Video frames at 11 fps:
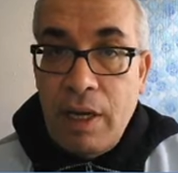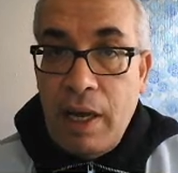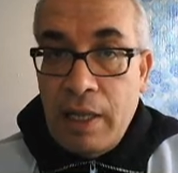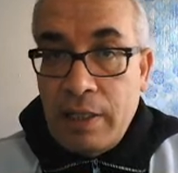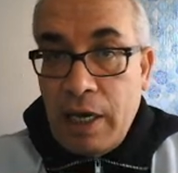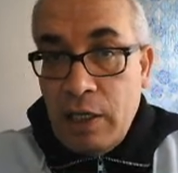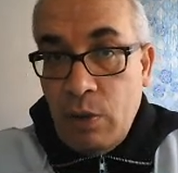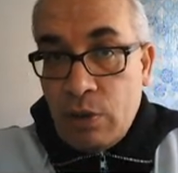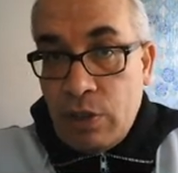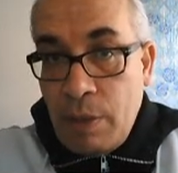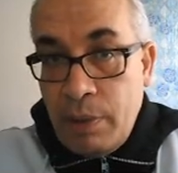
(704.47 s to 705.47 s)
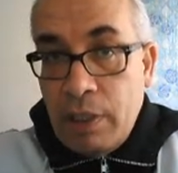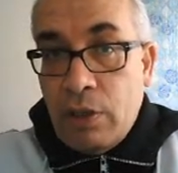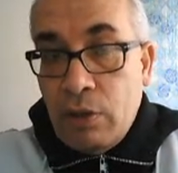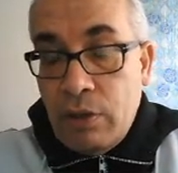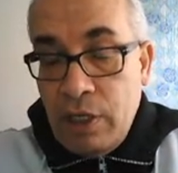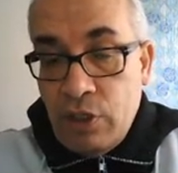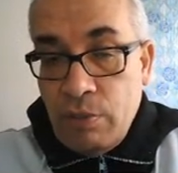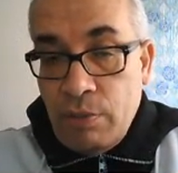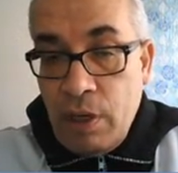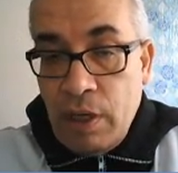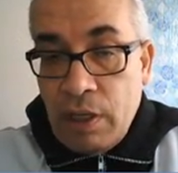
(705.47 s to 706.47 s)
and I use double quotation
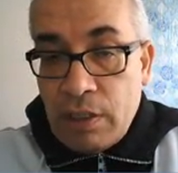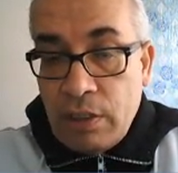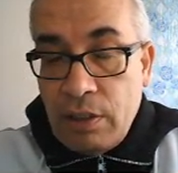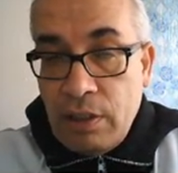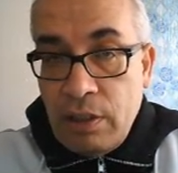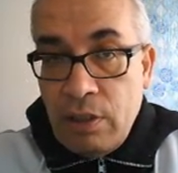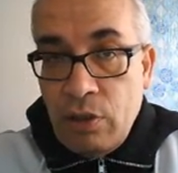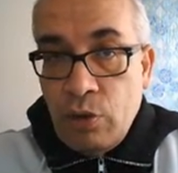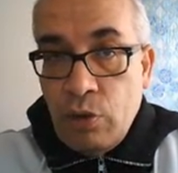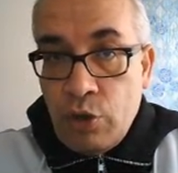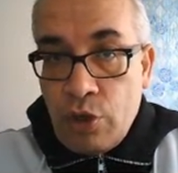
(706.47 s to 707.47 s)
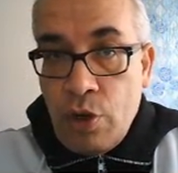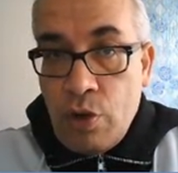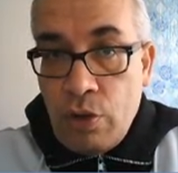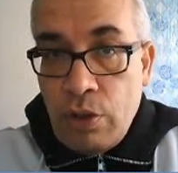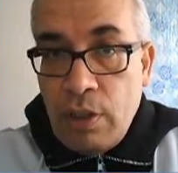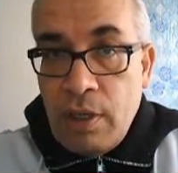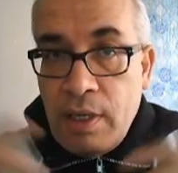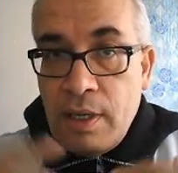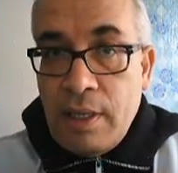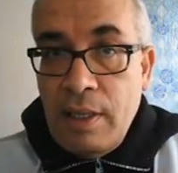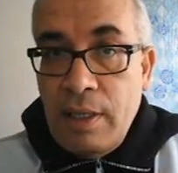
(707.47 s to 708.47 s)
marks to show
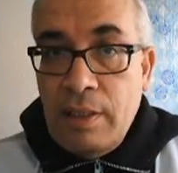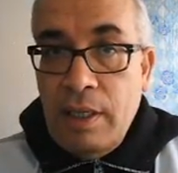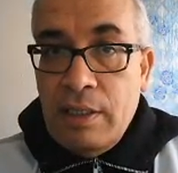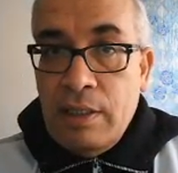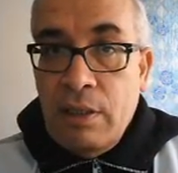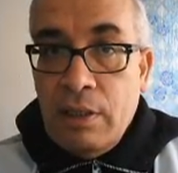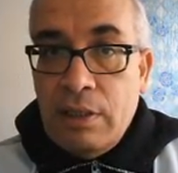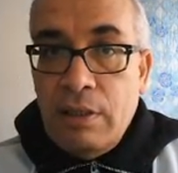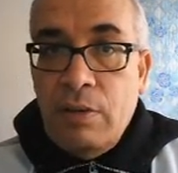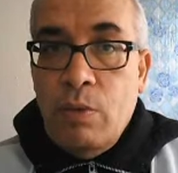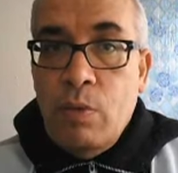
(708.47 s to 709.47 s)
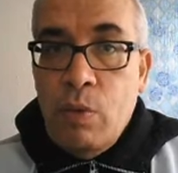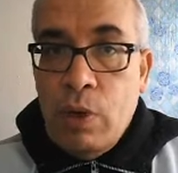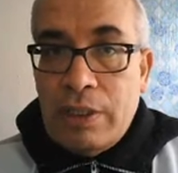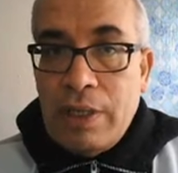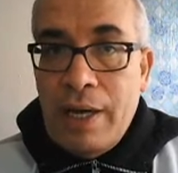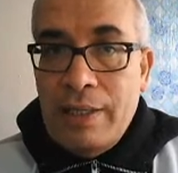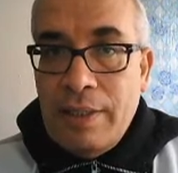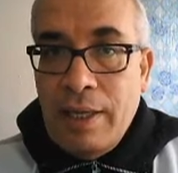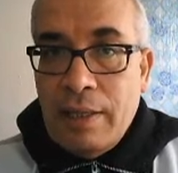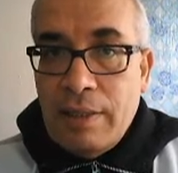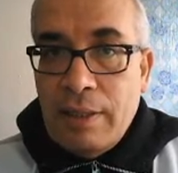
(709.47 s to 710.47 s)
this is not what I
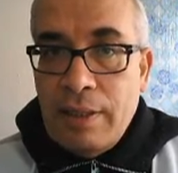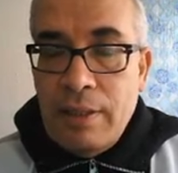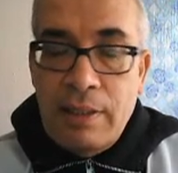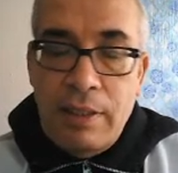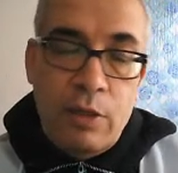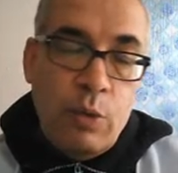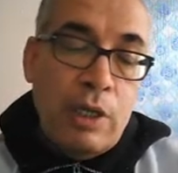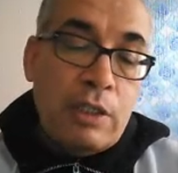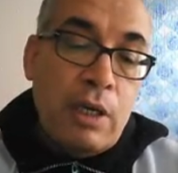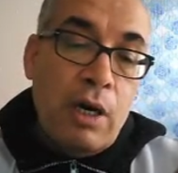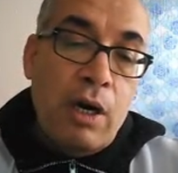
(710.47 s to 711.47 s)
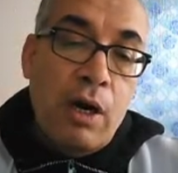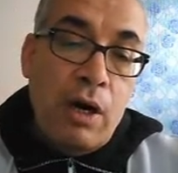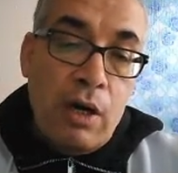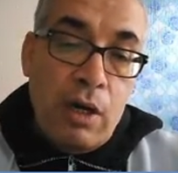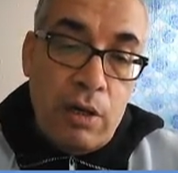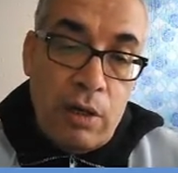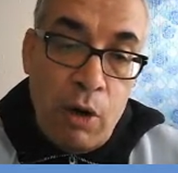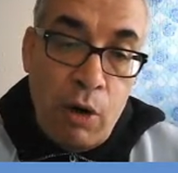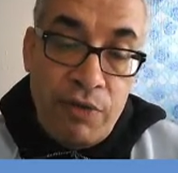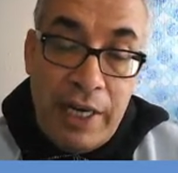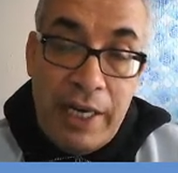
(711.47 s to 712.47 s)
said, this is what
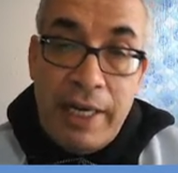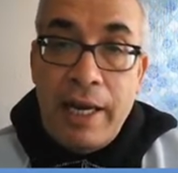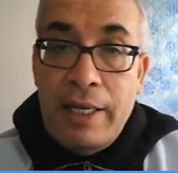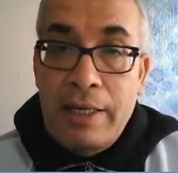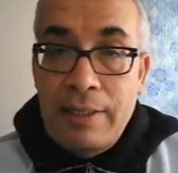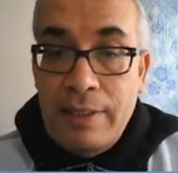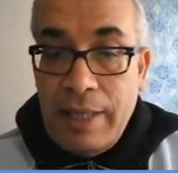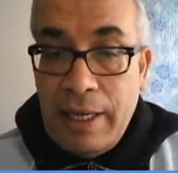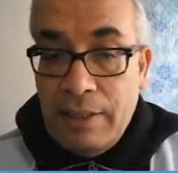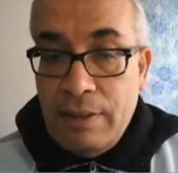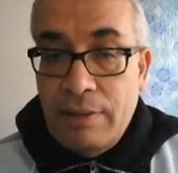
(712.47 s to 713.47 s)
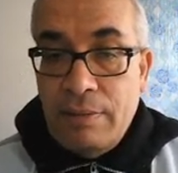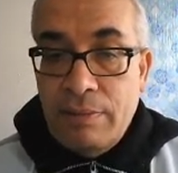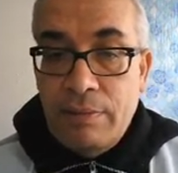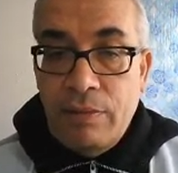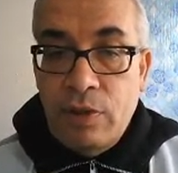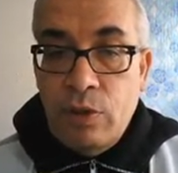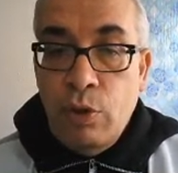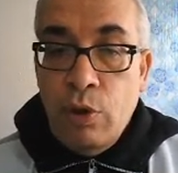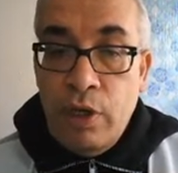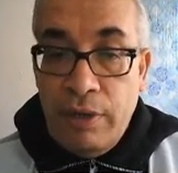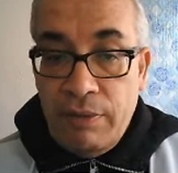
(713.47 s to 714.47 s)
Ophelia said to
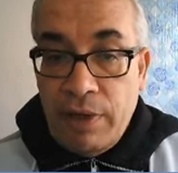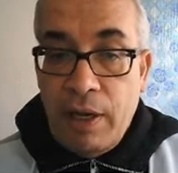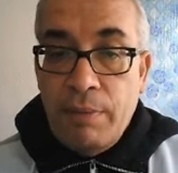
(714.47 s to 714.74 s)
Olivia.